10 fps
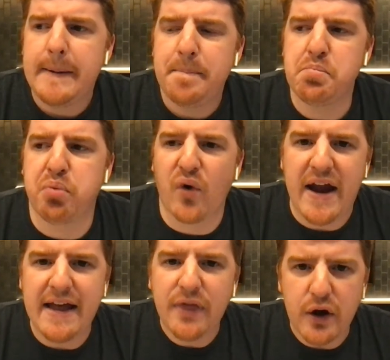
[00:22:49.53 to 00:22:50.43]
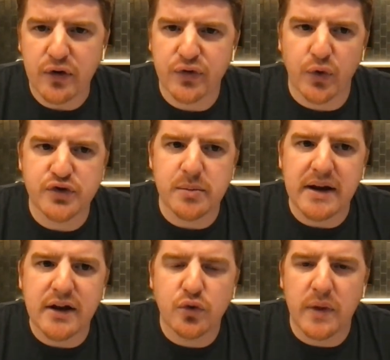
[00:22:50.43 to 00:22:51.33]
brand their social
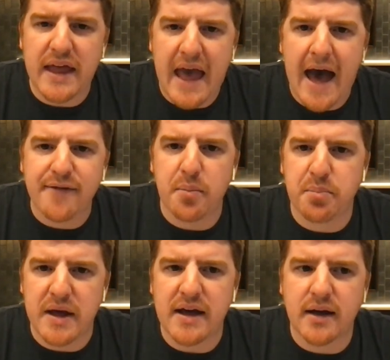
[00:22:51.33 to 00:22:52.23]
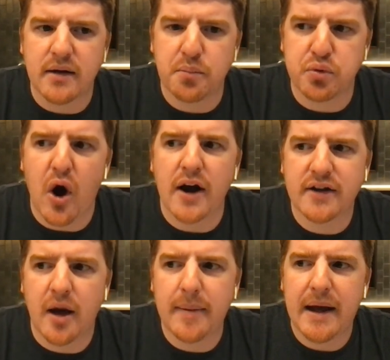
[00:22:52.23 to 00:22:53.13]
medias when they have a big product
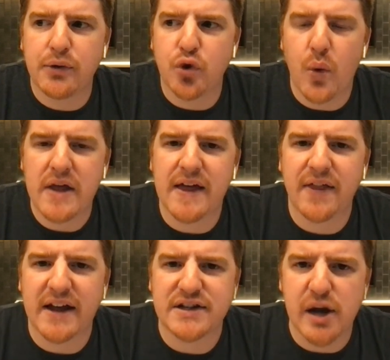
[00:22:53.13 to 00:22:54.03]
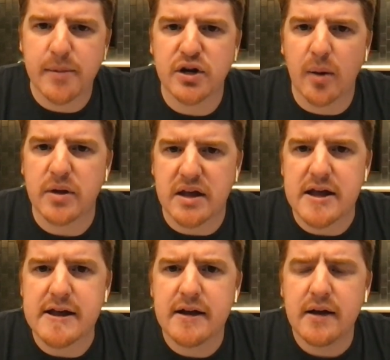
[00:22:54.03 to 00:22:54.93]
coming out, the way that like
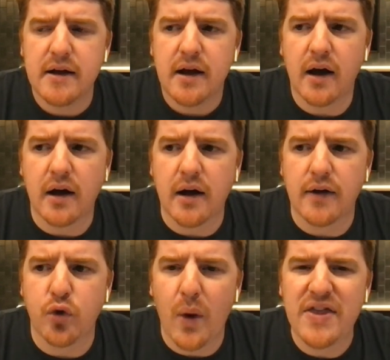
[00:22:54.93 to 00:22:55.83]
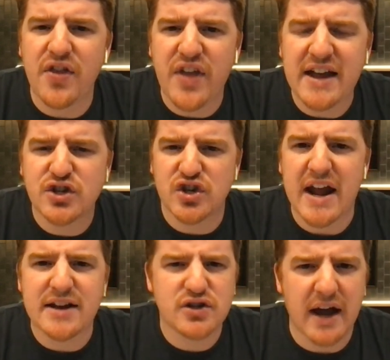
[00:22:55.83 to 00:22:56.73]
WWE, the way that they
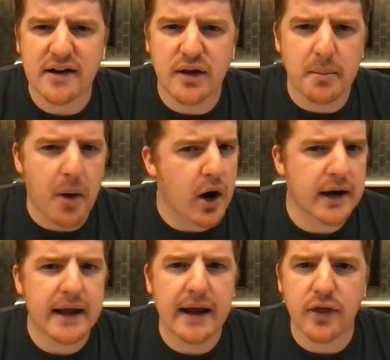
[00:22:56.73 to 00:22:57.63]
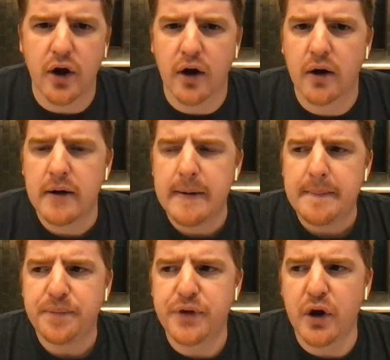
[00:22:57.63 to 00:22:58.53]
change kind of their marketing and
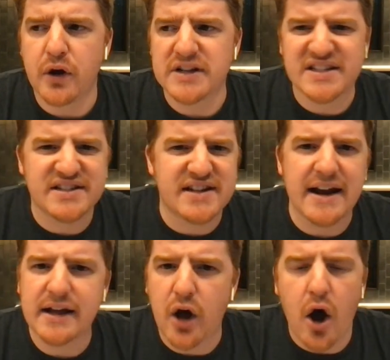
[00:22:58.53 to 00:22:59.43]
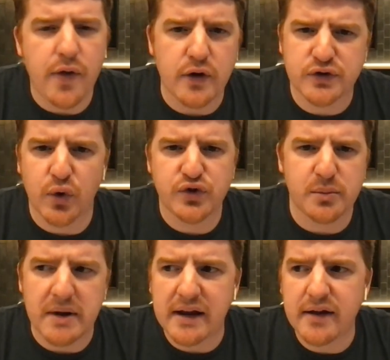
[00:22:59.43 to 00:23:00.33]
their aesthetic on their social
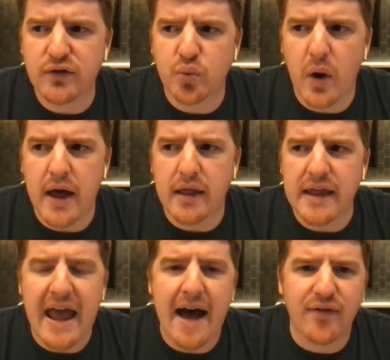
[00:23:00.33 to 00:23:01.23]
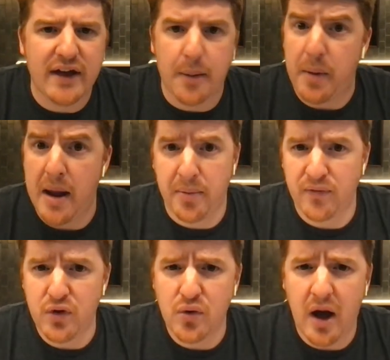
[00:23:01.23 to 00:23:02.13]
medias when they have like a
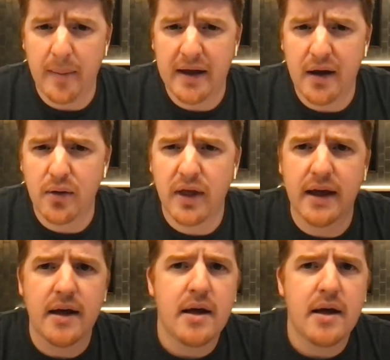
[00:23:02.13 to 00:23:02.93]
pay-per-view coming out. Like